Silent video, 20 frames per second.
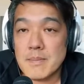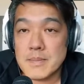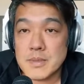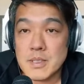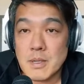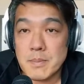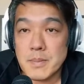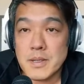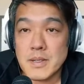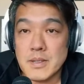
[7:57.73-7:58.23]

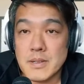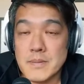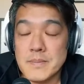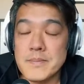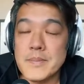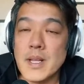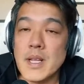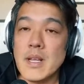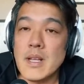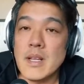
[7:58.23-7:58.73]
topical.
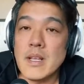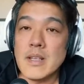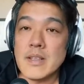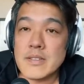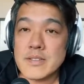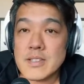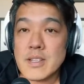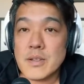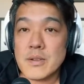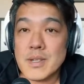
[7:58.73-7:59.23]

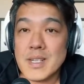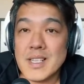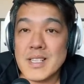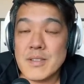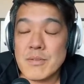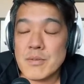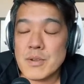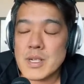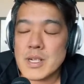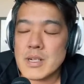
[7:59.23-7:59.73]
So
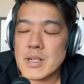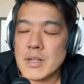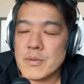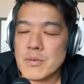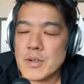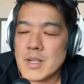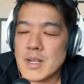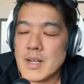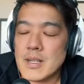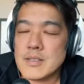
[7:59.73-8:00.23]
in
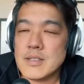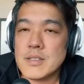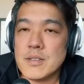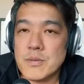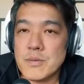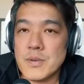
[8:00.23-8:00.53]
regards to